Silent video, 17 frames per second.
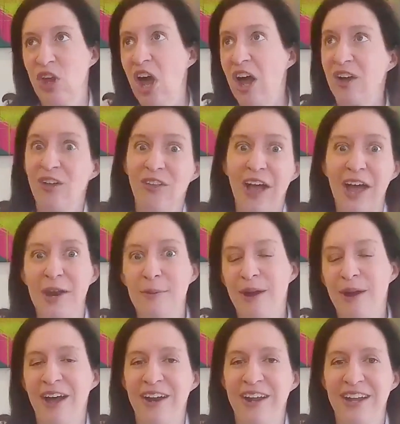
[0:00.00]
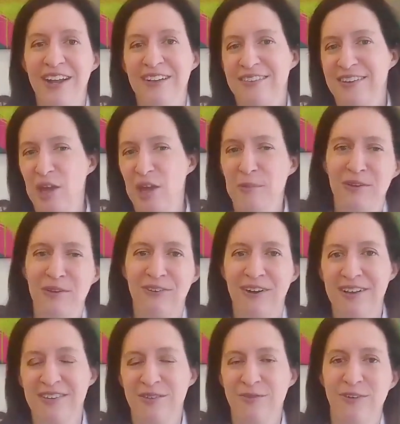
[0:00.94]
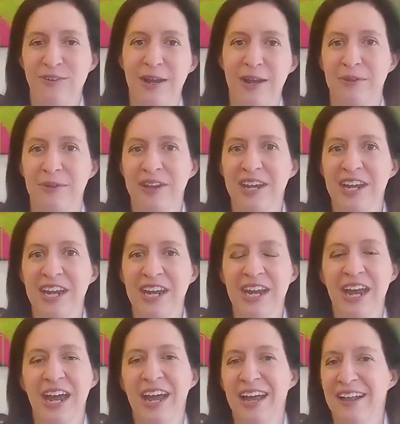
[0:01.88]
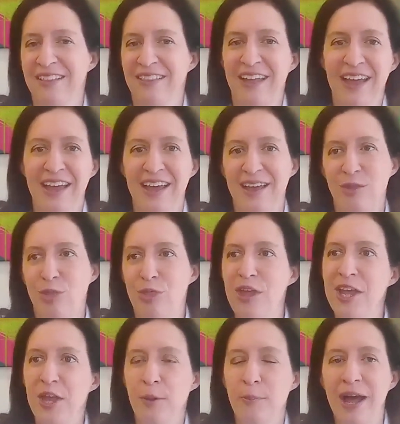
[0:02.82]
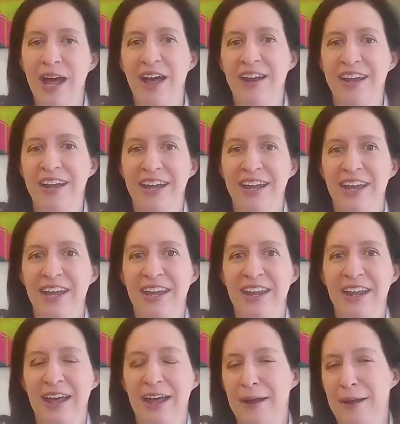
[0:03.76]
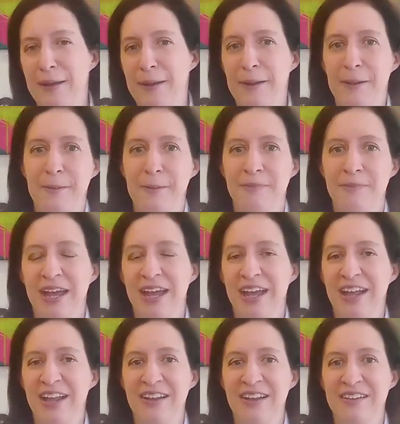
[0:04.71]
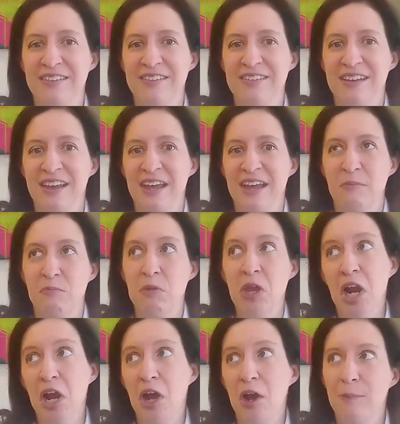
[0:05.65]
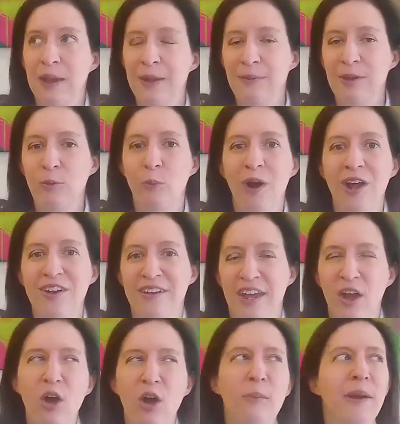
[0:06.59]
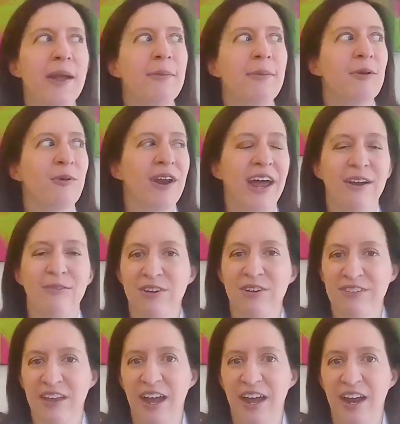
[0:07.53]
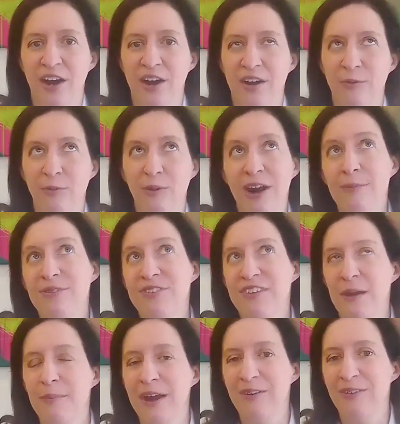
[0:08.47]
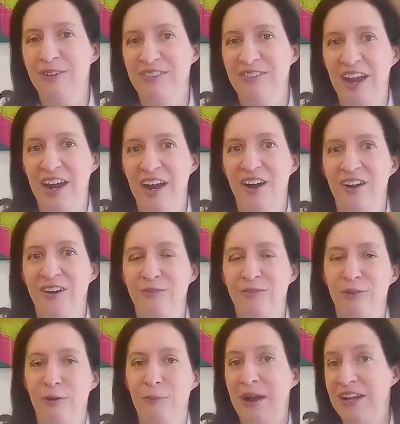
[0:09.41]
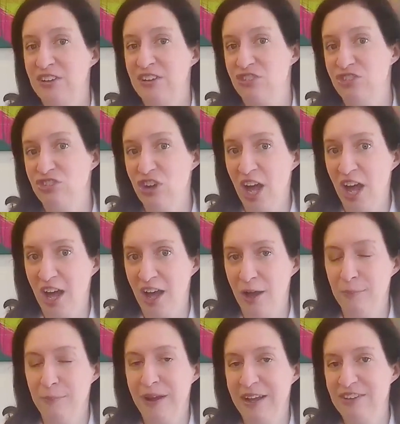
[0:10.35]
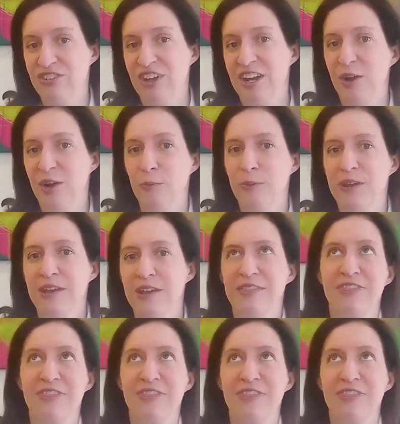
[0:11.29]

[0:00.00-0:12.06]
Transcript: talk a lot about it, tell my friends and family, like think about it um, and know, maybe one day, oh, maybe when I retire, when I'm semi retired from my job, my JOB,